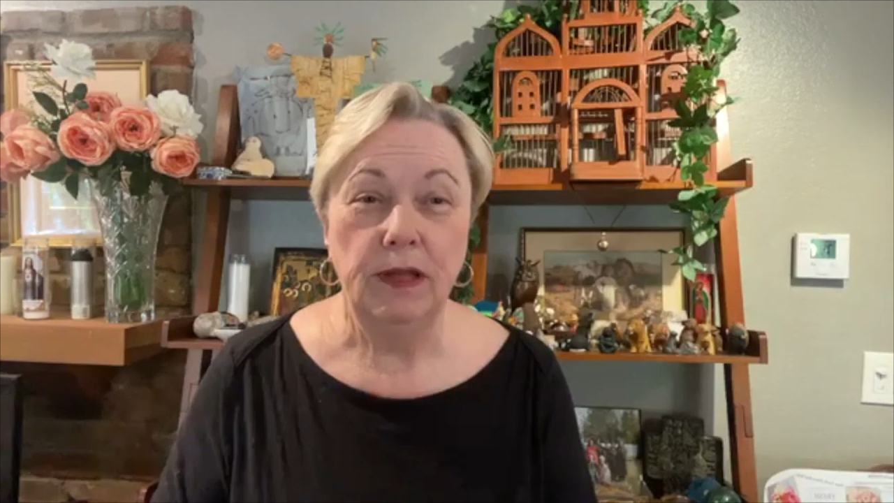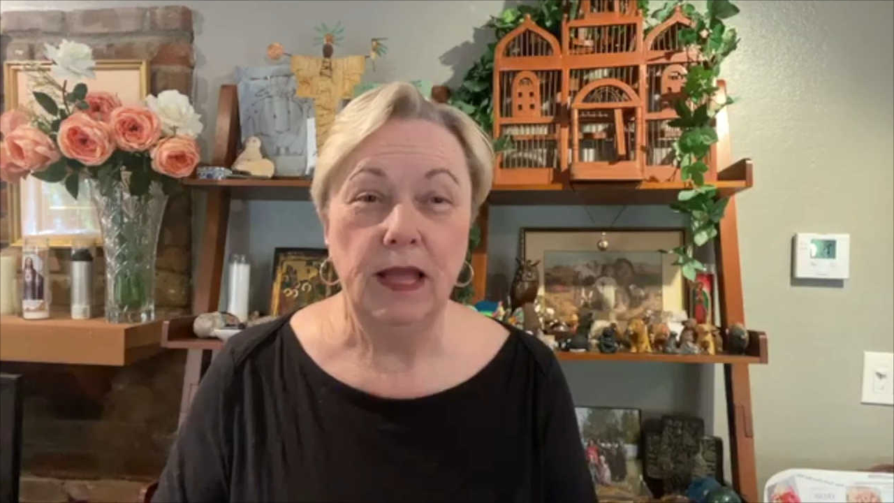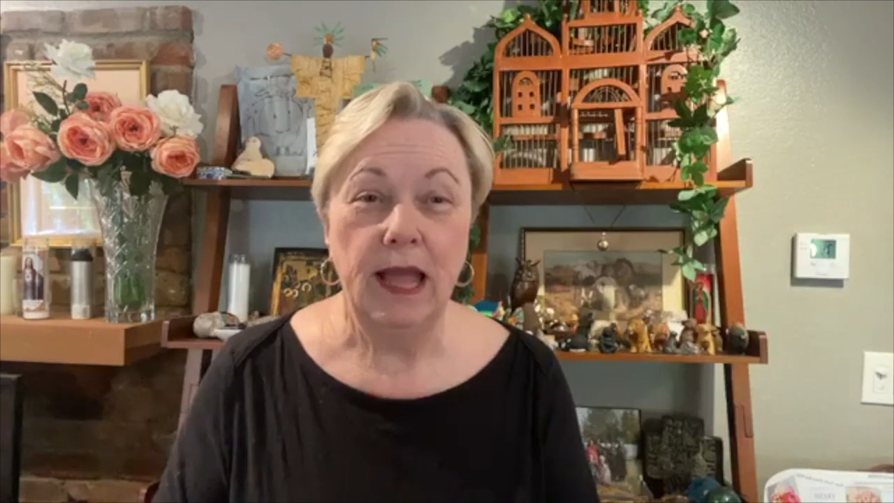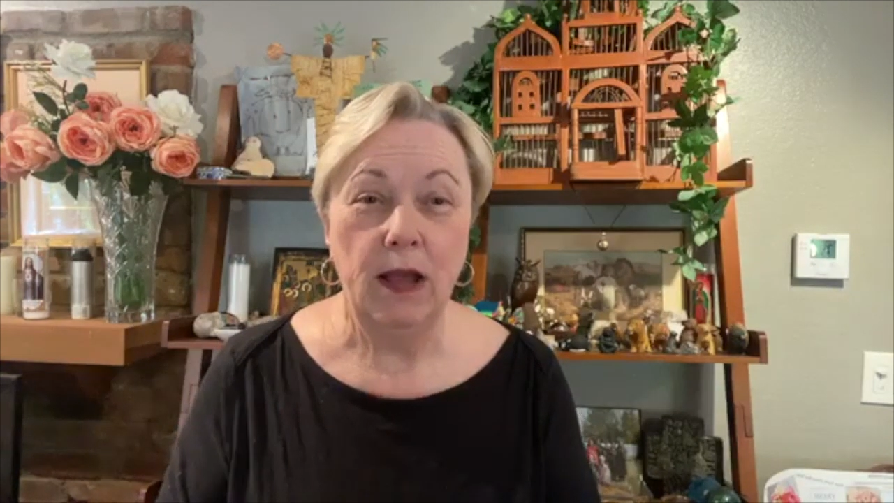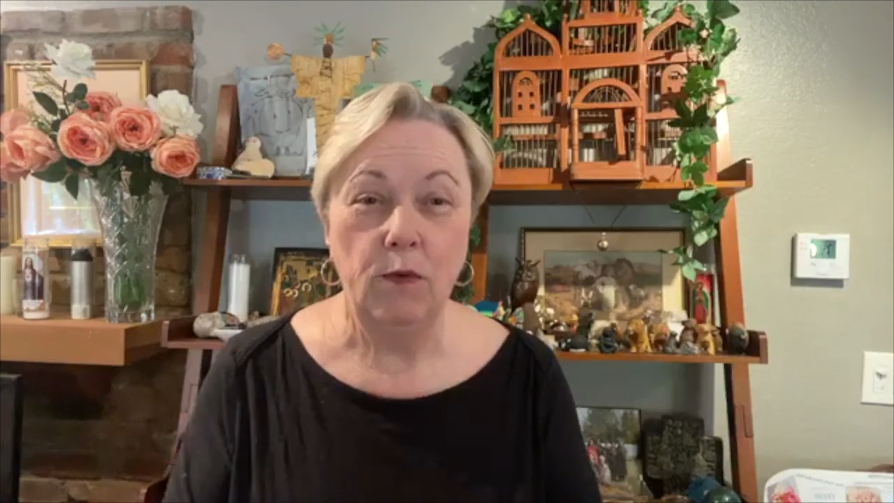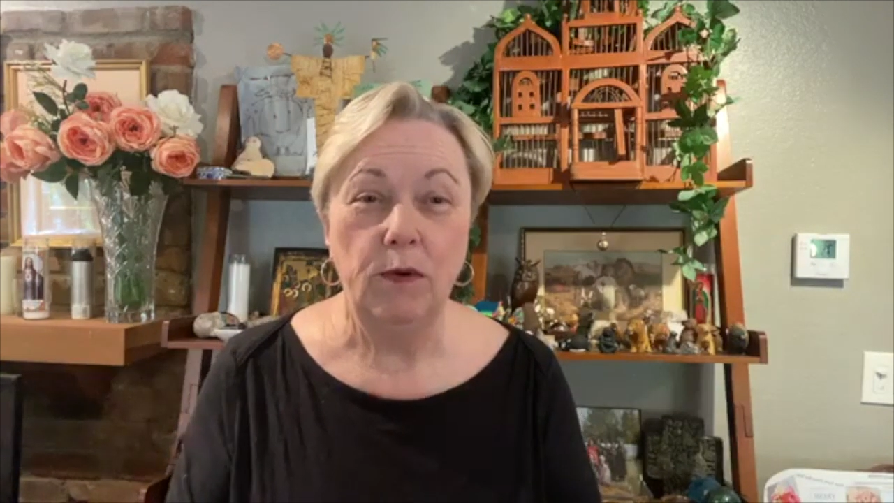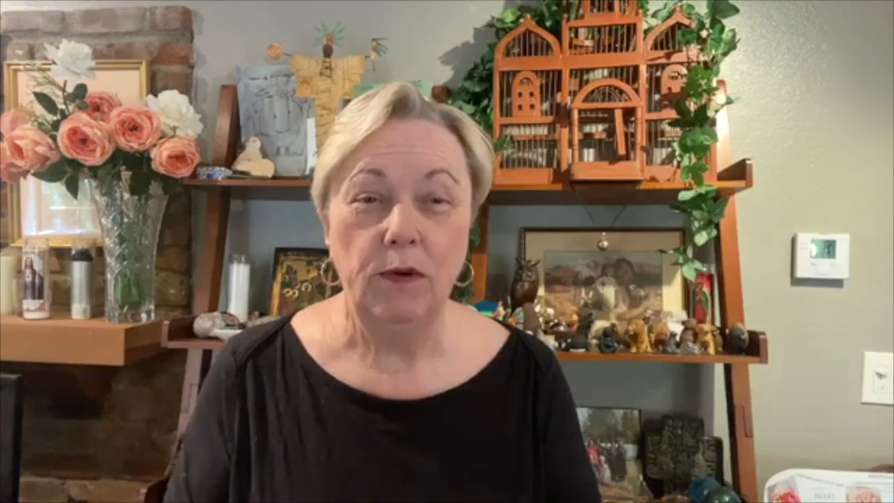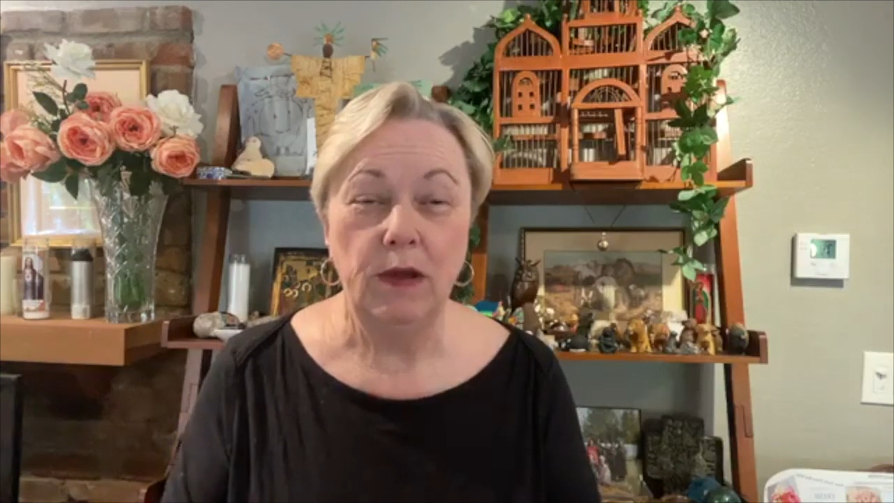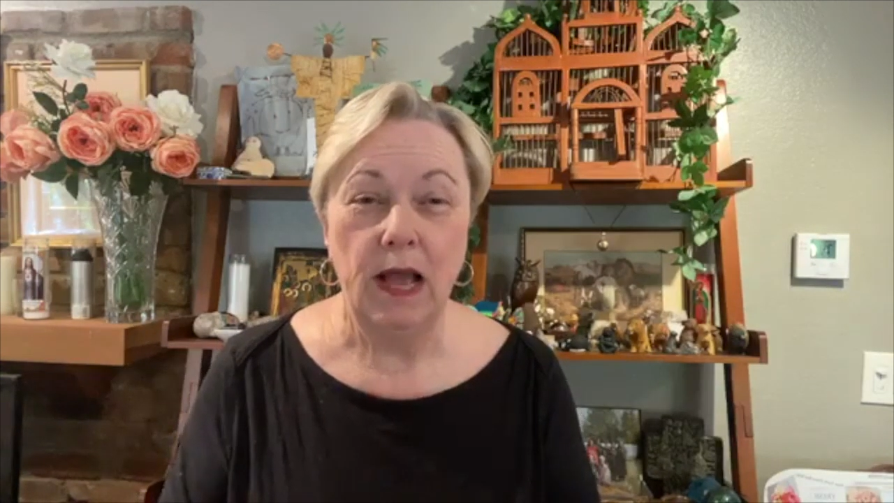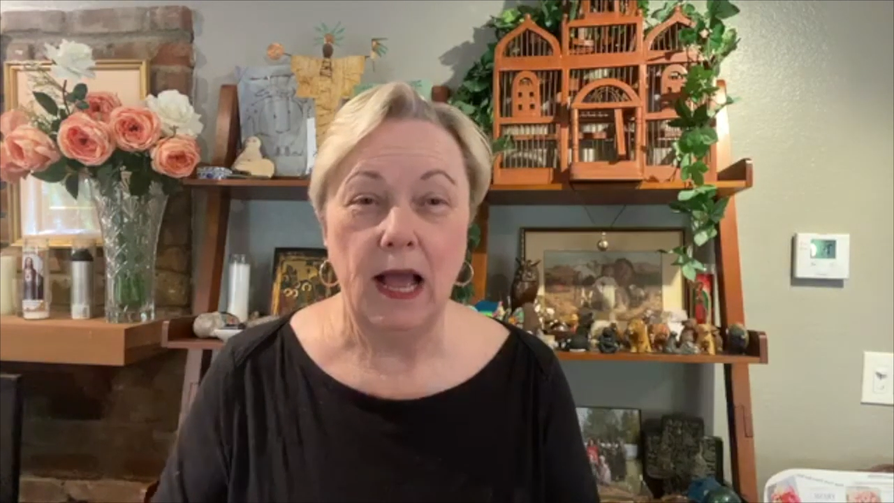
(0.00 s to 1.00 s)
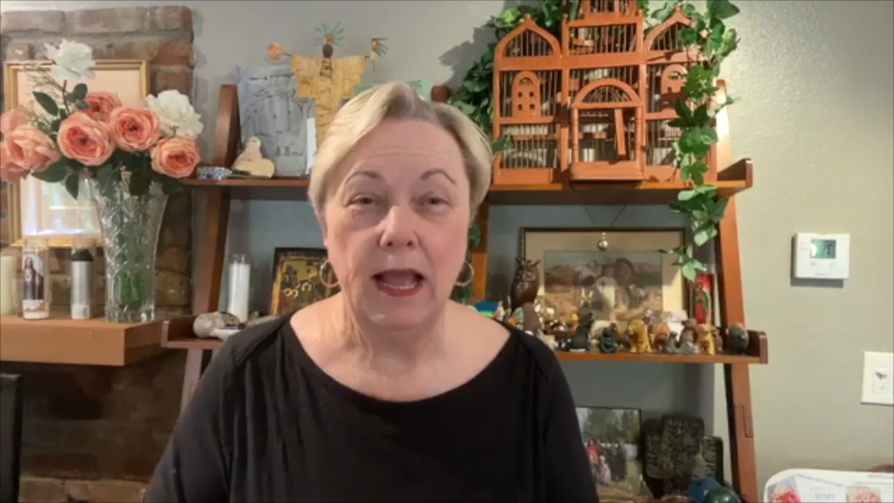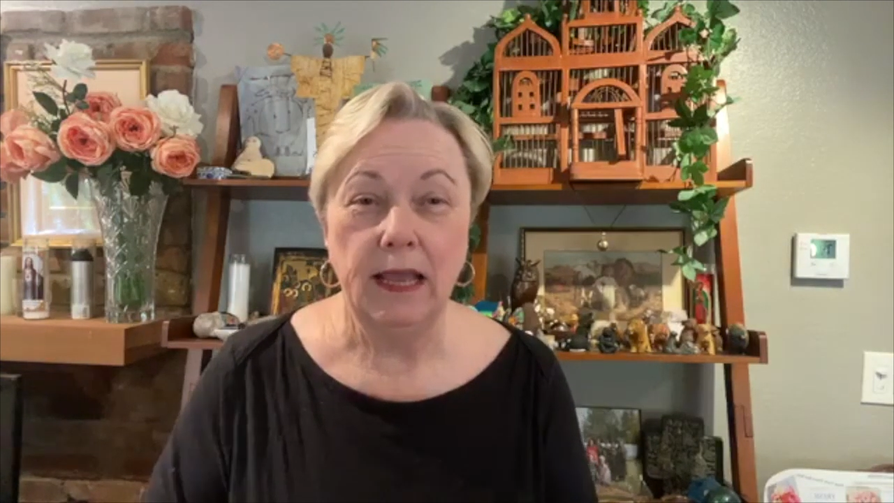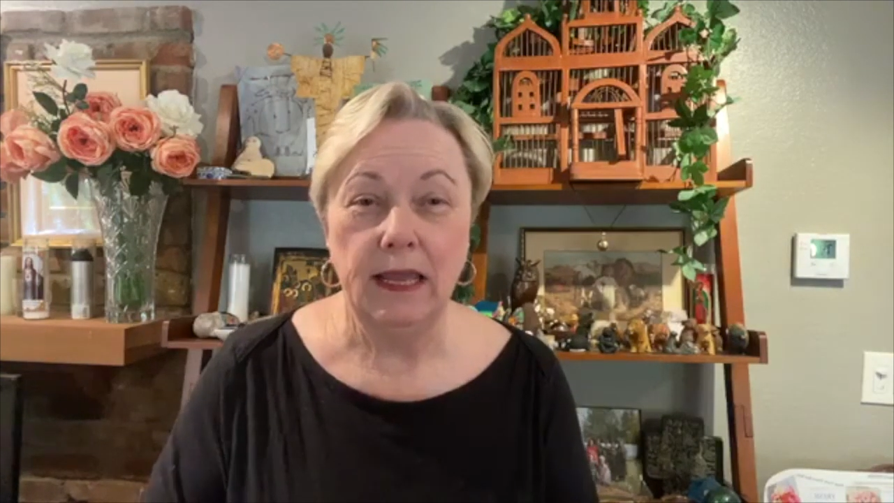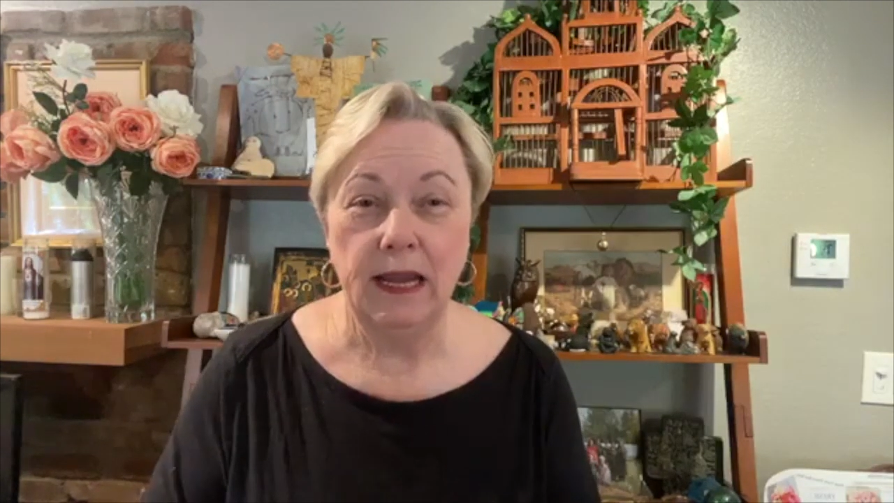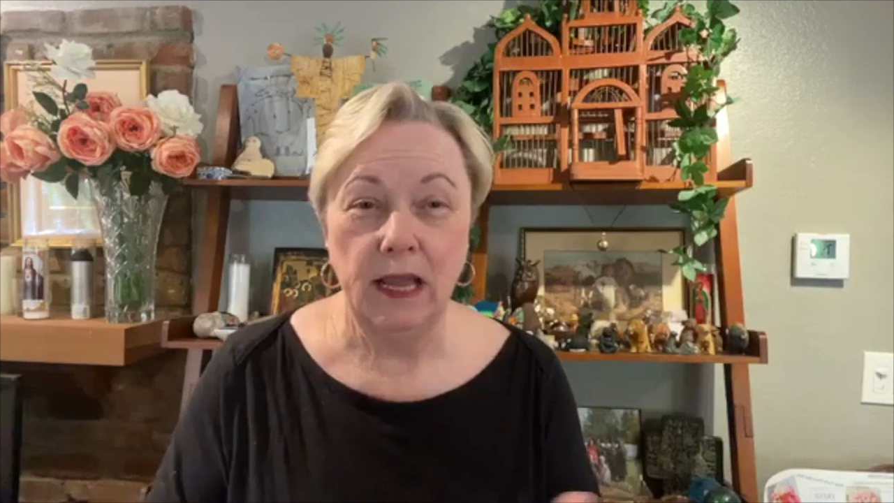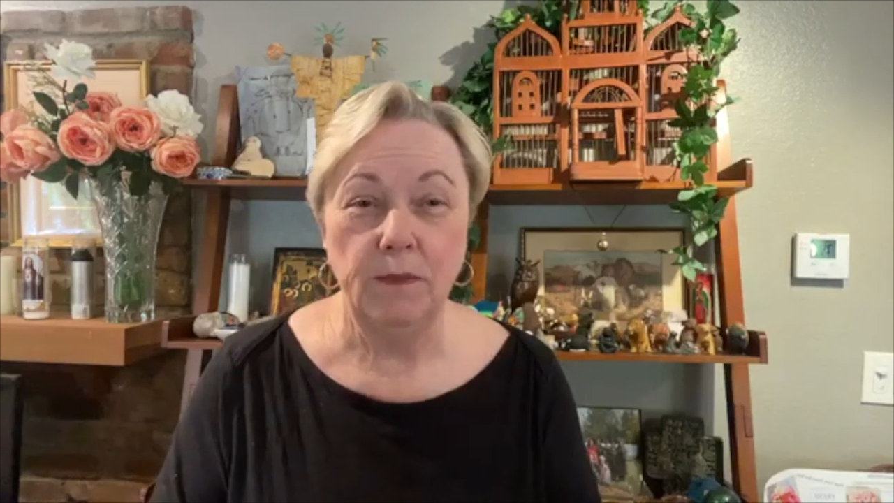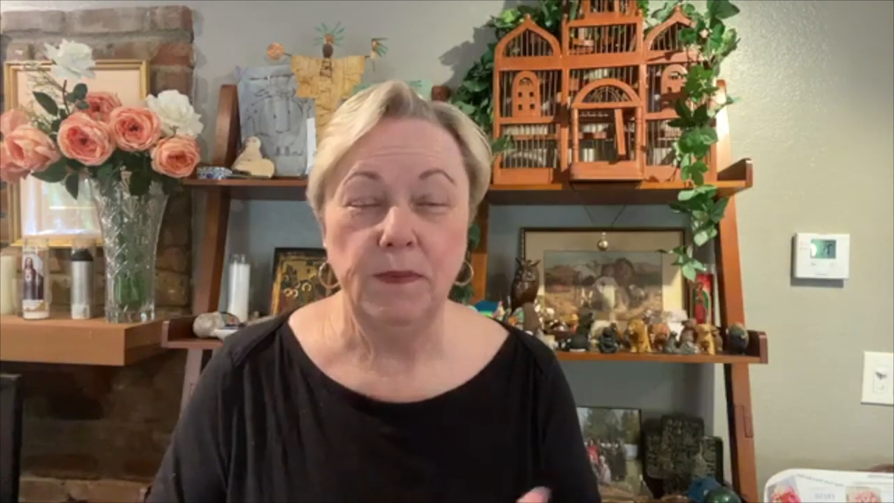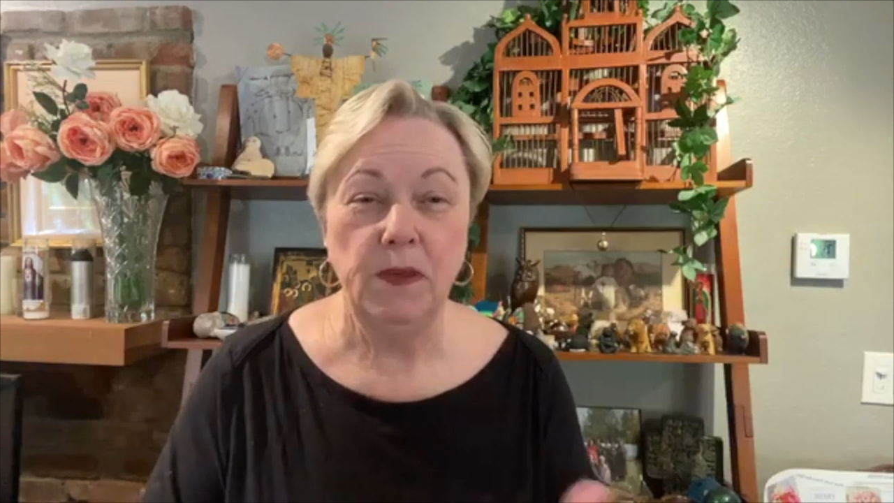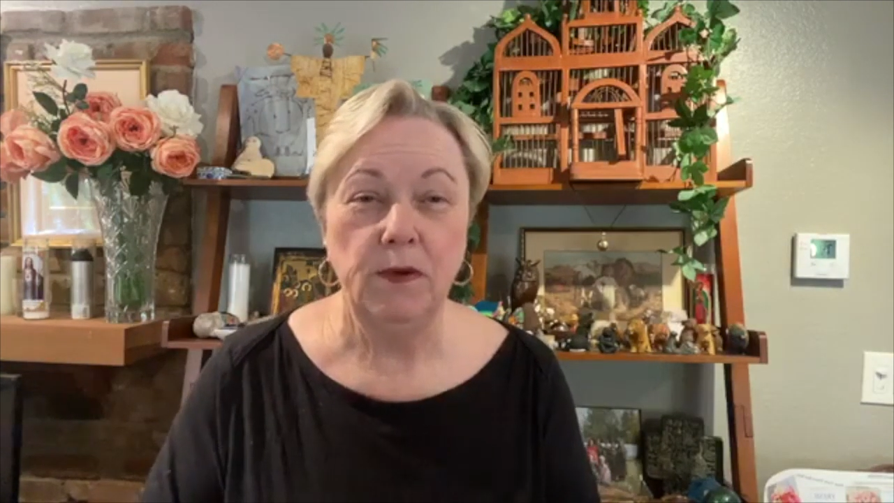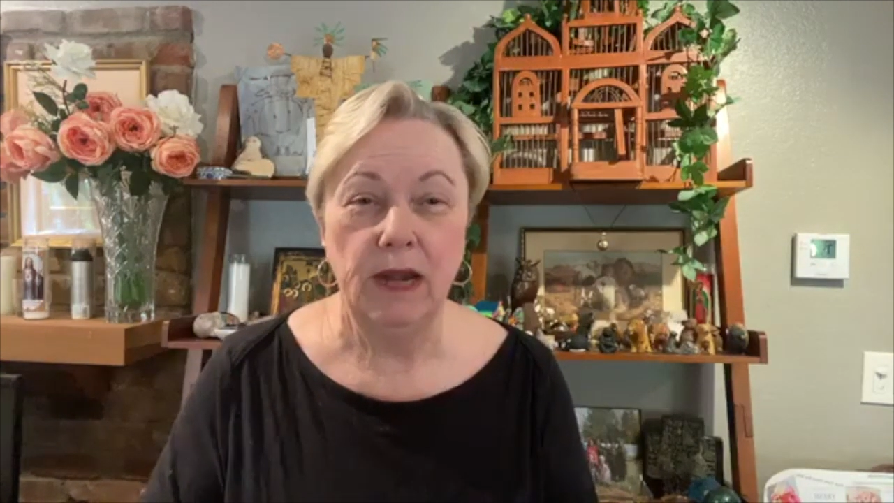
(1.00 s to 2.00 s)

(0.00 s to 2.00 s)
how I can help you and